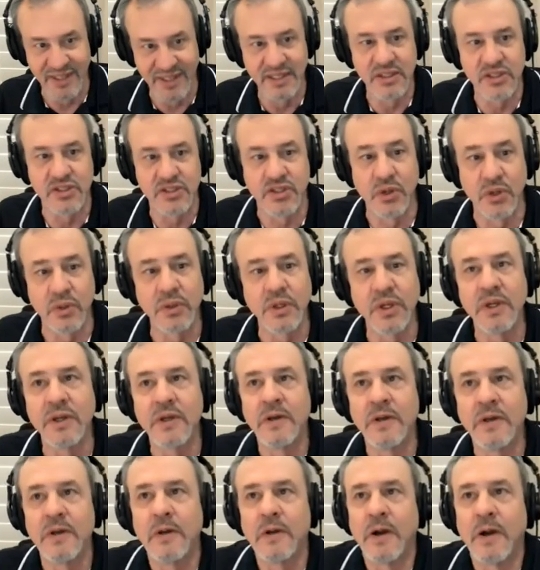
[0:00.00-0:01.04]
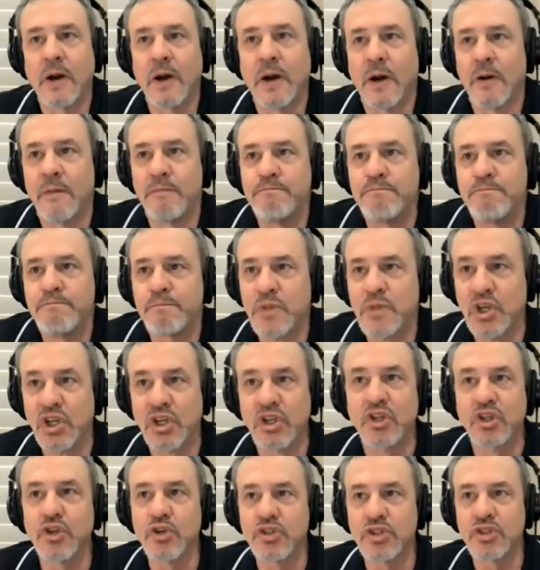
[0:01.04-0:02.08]
And so you're going
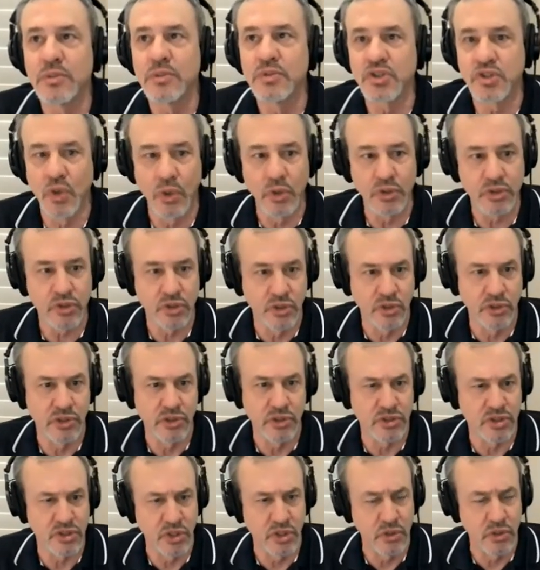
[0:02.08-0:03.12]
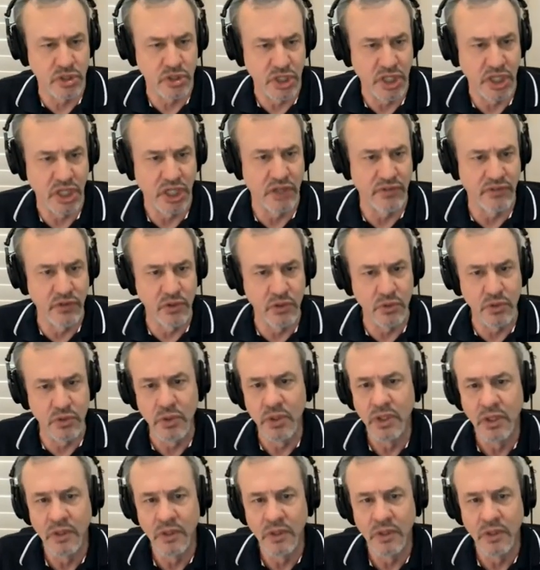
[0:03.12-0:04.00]
to do some soul searching if you